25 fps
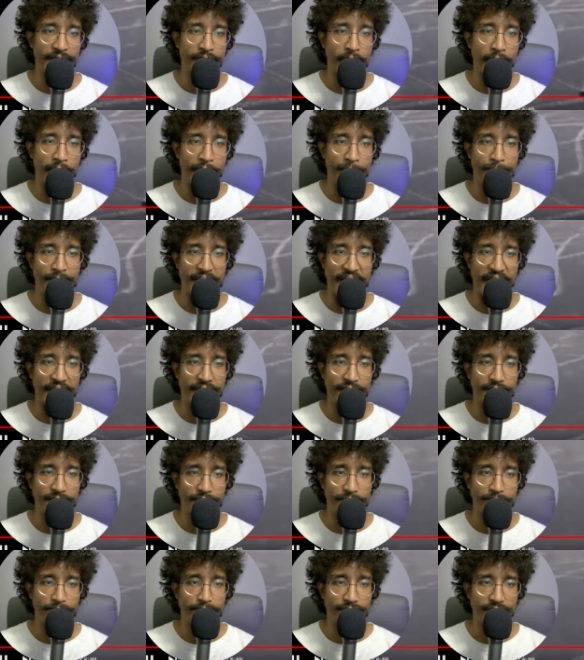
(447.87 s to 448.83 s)
combat
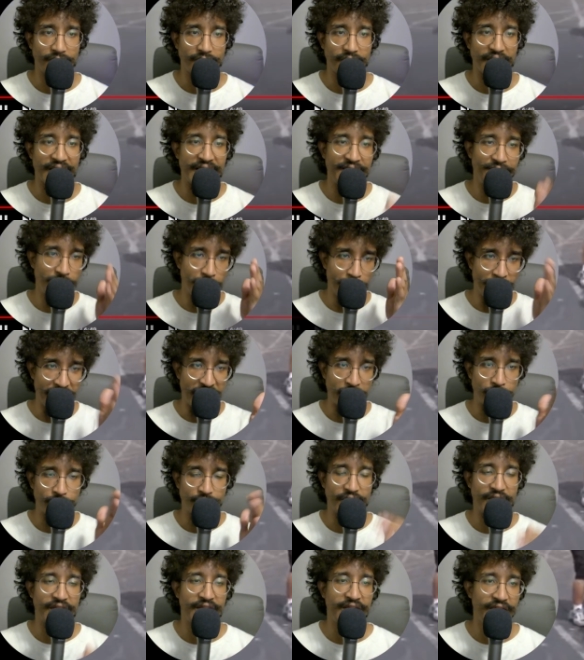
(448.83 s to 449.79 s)
in the
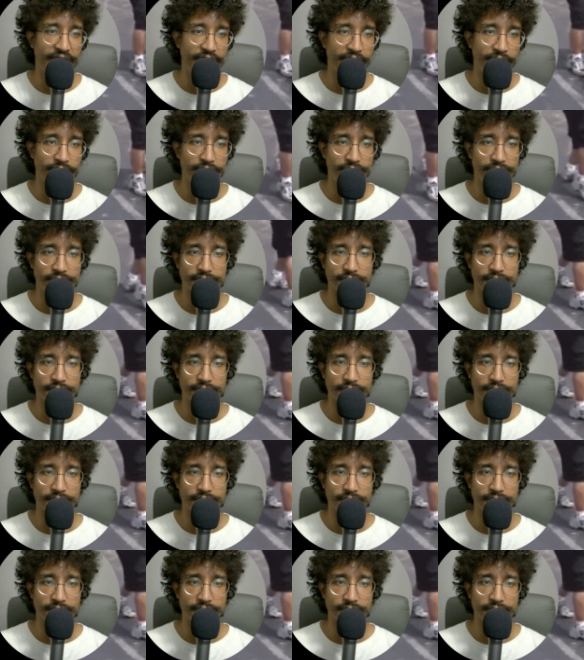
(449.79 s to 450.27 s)
manner that he is